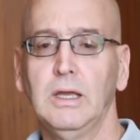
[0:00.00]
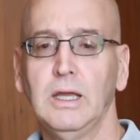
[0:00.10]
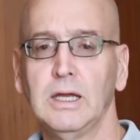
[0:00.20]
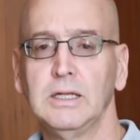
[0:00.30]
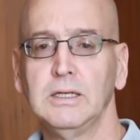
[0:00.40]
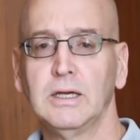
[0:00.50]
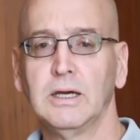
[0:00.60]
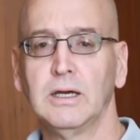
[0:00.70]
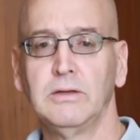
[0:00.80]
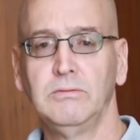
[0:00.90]
And,
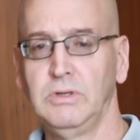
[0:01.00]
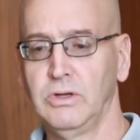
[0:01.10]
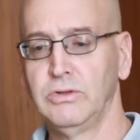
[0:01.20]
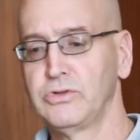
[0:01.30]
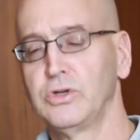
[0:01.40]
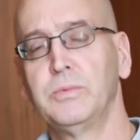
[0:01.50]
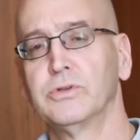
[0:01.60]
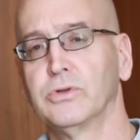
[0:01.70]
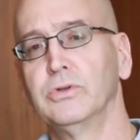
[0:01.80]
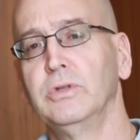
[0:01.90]
you know, the
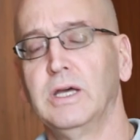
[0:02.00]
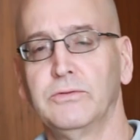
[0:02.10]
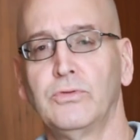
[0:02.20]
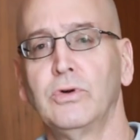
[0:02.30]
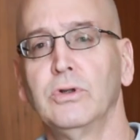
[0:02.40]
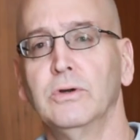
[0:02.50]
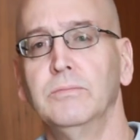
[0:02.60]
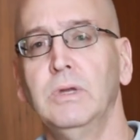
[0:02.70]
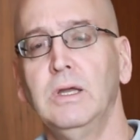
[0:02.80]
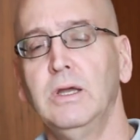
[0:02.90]
Sherpas will do that for you.
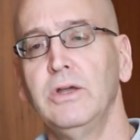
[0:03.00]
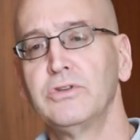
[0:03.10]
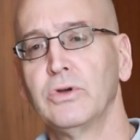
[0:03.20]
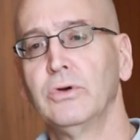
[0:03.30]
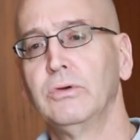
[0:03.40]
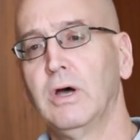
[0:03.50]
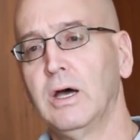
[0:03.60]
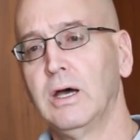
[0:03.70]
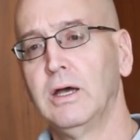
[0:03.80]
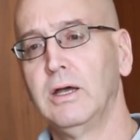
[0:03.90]
So
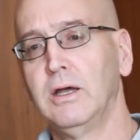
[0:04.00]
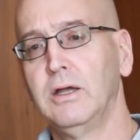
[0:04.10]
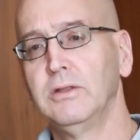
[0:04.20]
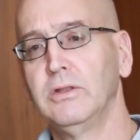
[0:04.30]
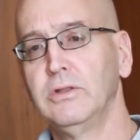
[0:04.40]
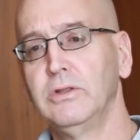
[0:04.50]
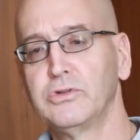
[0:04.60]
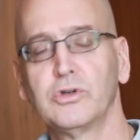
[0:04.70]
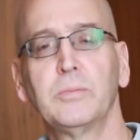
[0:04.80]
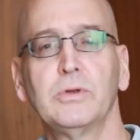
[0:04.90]
the
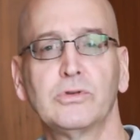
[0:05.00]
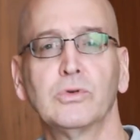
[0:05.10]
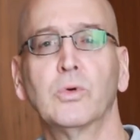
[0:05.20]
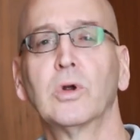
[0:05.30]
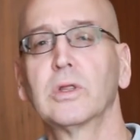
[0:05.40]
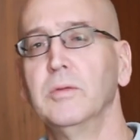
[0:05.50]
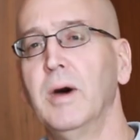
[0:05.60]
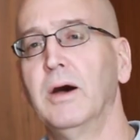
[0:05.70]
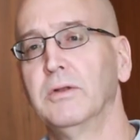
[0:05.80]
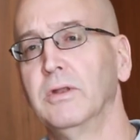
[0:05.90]
Sherpas who work the
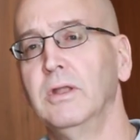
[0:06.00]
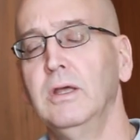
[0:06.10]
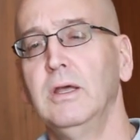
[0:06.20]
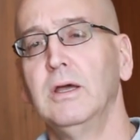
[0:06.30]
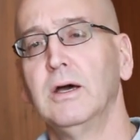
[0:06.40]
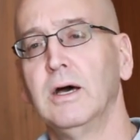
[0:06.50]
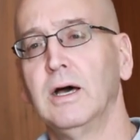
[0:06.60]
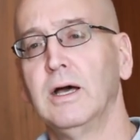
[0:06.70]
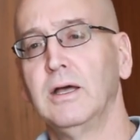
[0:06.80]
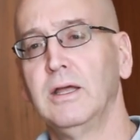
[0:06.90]
mountain
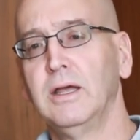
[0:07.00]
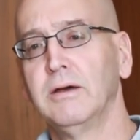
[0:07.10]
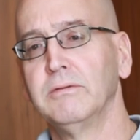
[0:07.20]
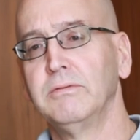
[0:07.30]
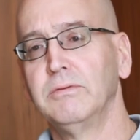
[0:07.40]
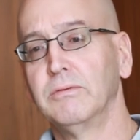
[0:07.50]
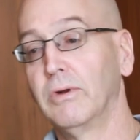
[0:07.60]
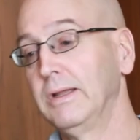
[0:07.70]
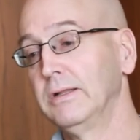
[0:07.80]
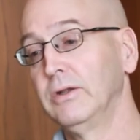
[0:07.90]
have,
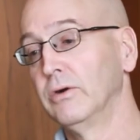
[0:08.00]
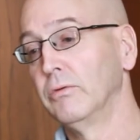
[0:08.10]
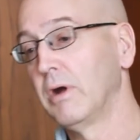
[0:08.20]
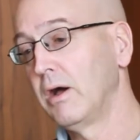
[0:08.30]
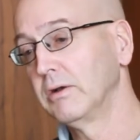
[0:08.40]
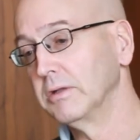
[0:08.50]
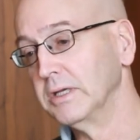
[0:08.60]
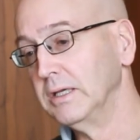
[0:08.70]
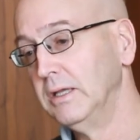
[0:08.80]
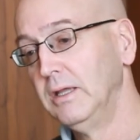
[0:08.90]
rightly or
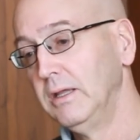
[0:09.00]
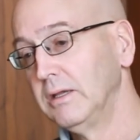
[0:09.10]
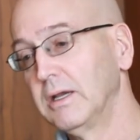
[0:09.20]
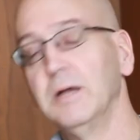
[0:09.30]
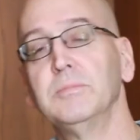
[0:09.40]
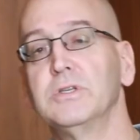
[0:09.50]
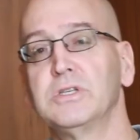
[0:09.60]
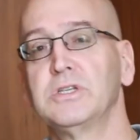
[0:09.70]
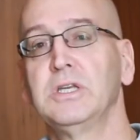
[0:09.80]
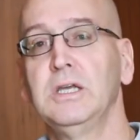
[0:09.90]
wrongly, come to
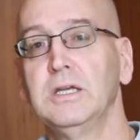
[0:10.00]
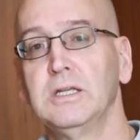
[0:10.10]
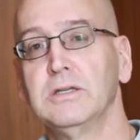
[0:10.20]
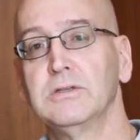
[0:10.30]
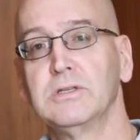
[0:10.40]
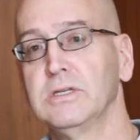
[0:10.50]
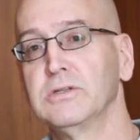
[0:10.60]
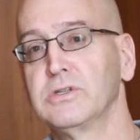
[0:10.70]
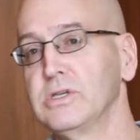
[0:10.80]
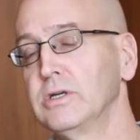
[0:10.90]
see it as
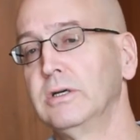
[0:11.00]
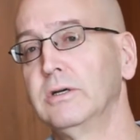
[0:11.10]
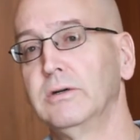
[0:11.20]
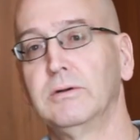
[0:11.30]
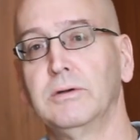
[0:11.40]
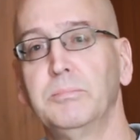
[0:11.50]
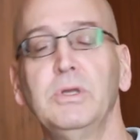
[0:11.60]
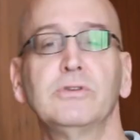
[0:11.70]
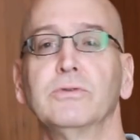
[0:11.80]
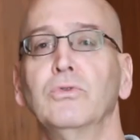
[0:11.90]
their
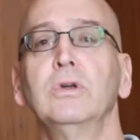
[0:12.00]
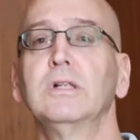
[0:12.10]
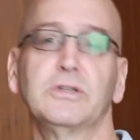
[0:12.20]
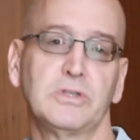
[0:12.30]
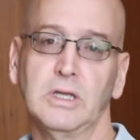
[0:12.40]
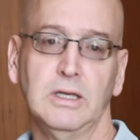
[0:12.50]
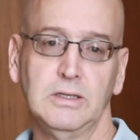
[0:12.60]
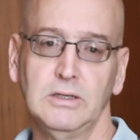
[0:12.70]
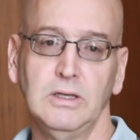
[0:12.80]
piece of real estate.